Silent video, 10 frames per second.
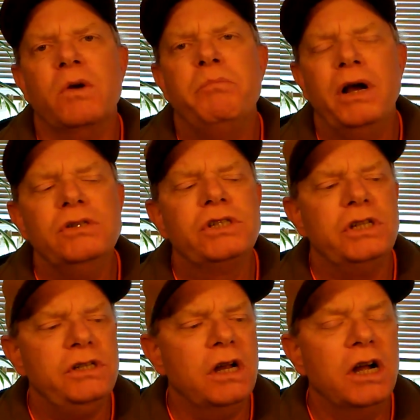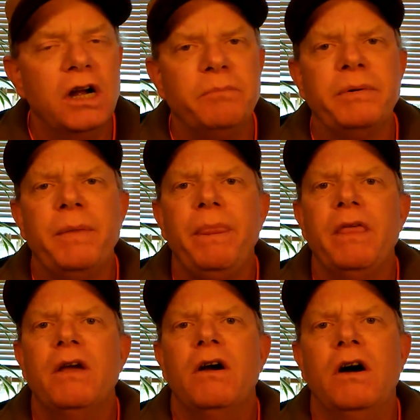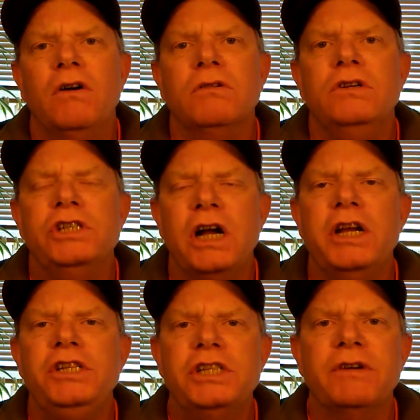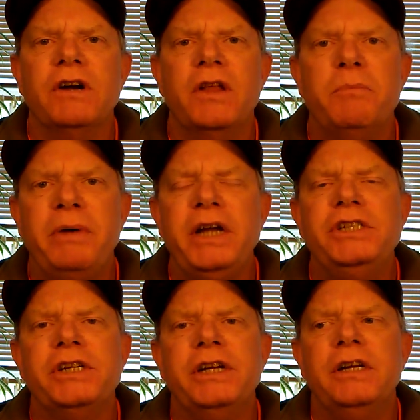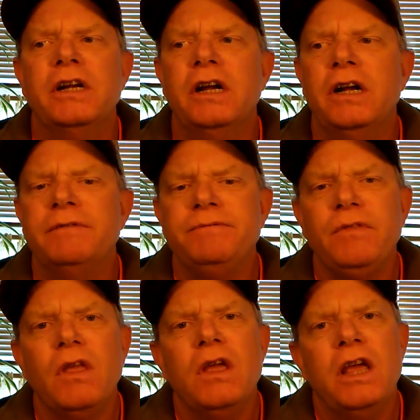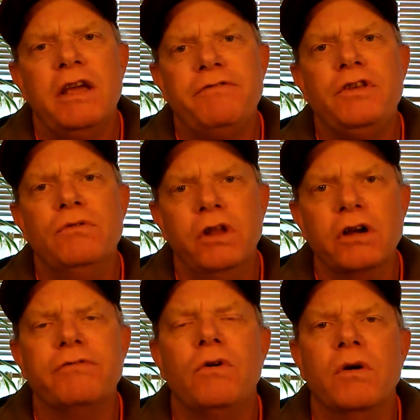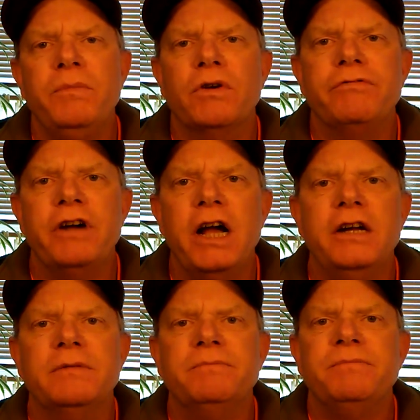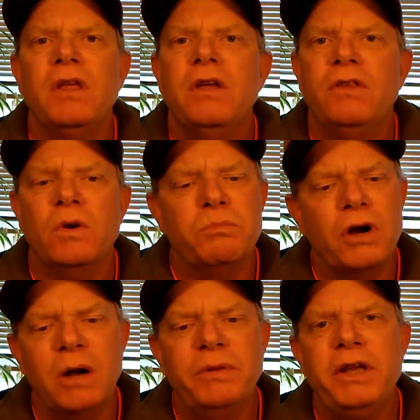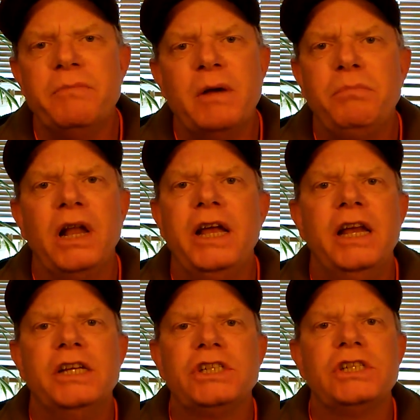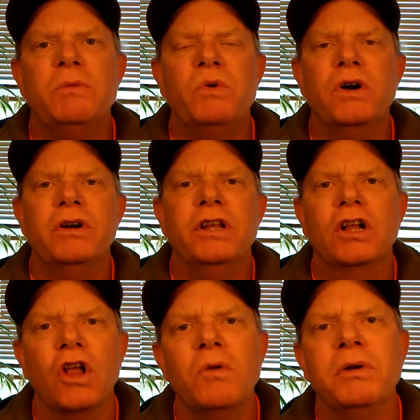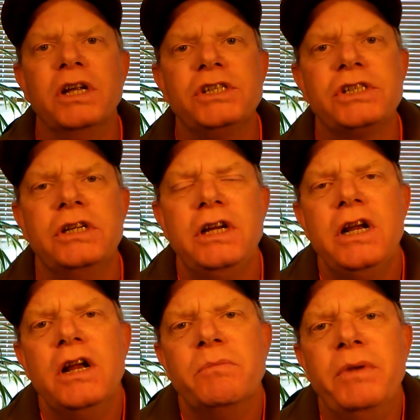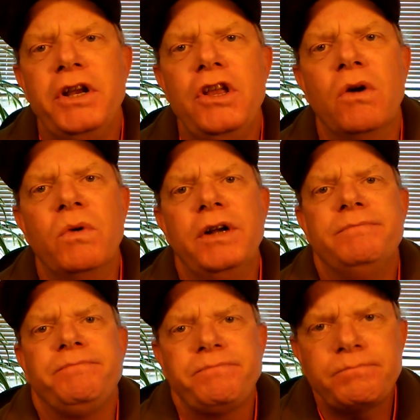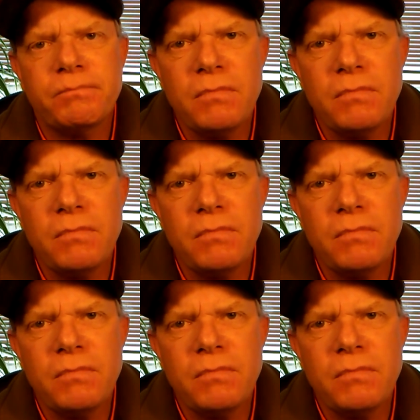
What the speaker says: that are posted up on Johnny Jetrod the Patriot. If you look for them, you'll find them. They're probably in my playlist somewhere in the Globalist. But you know what?